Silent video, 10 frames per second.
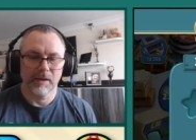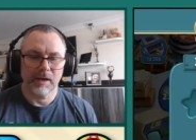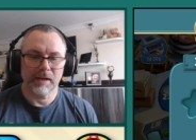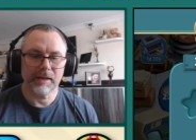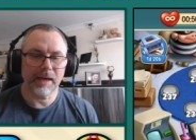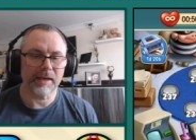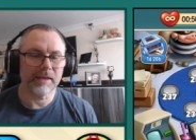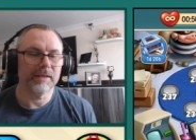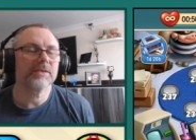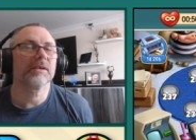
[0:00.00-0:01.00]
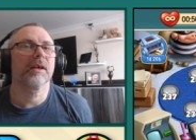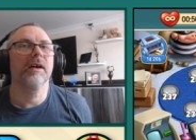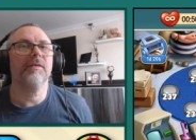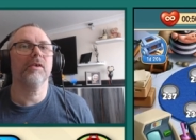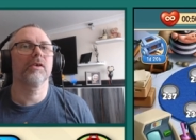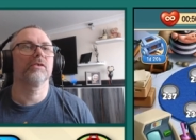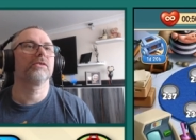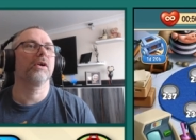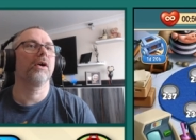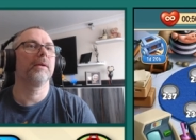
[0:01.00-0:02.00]
And that is a very good
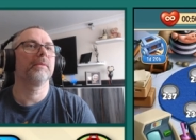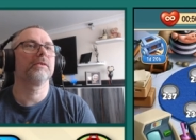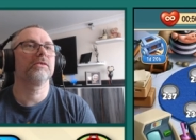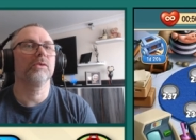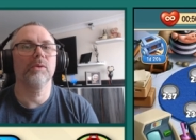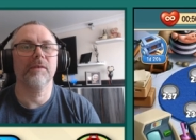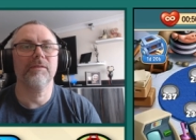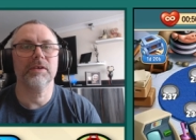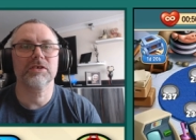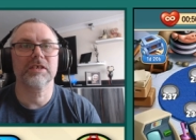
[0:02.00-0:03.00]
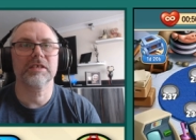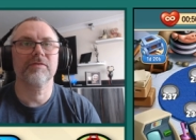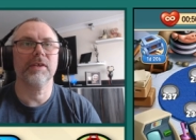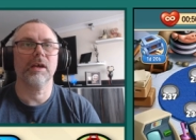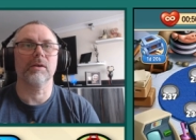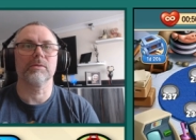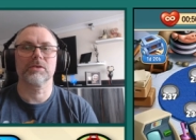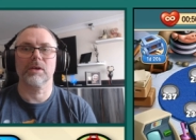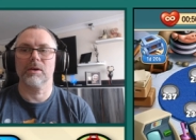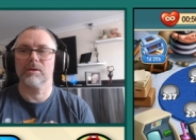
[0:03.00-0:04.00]
time to finish this video.
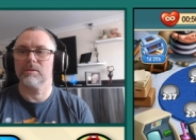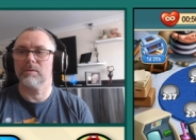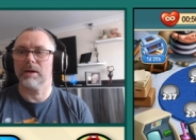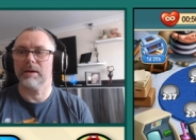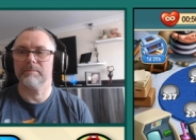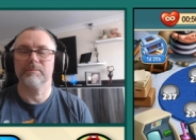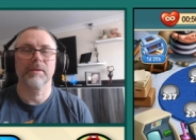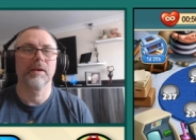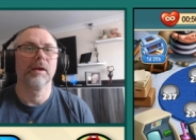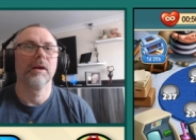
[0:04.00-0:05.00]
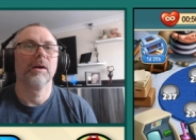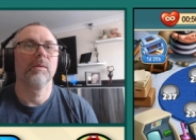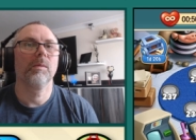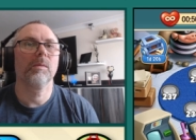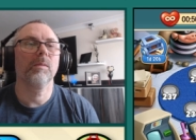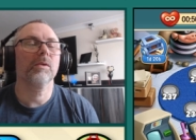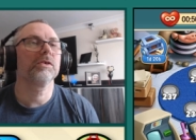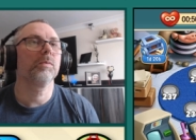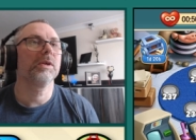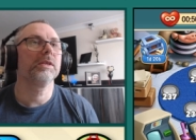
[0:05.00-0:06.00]
So what
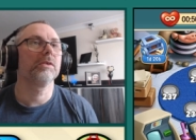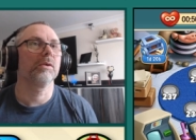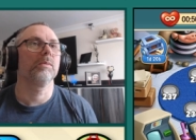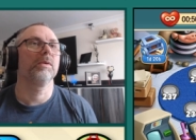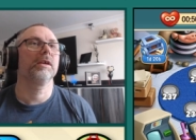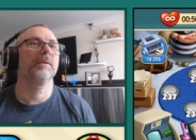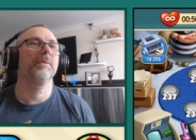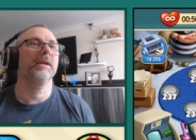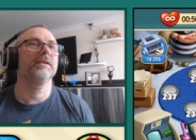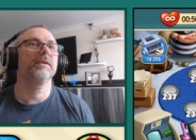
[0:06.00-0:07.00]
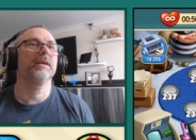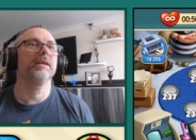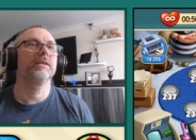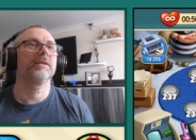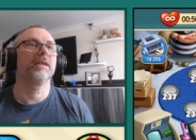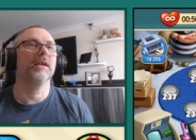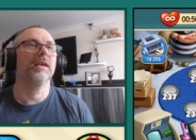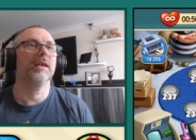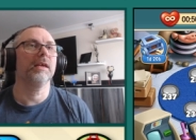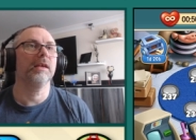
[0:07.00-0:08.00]
did we do? We completed
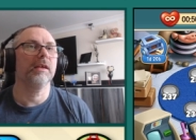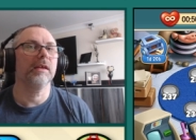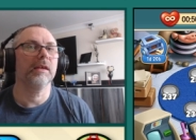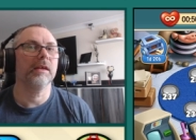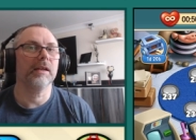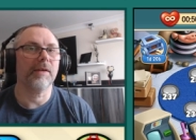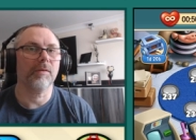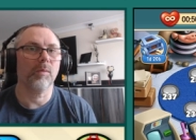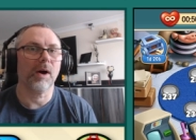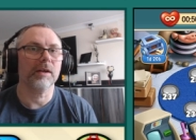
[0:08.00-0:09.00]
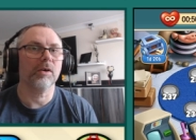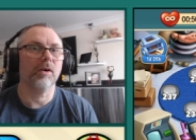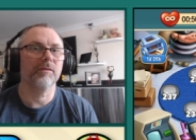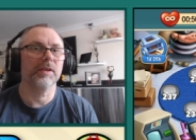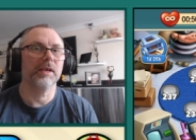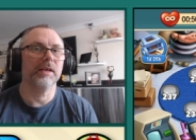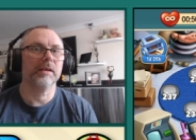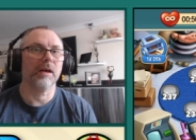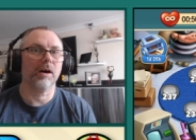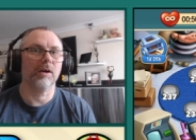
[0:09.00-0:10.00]
the level 1 of the kart